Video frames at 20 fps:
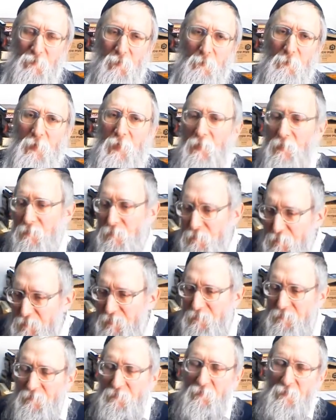from me,
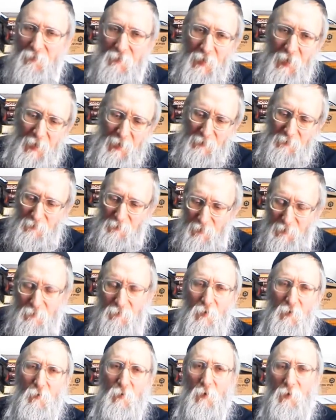this, that, and
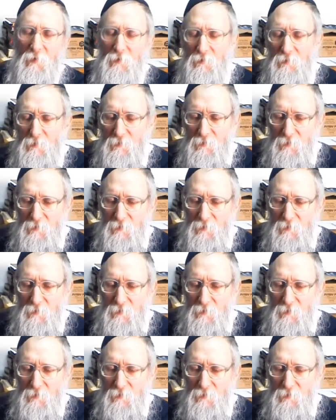so on.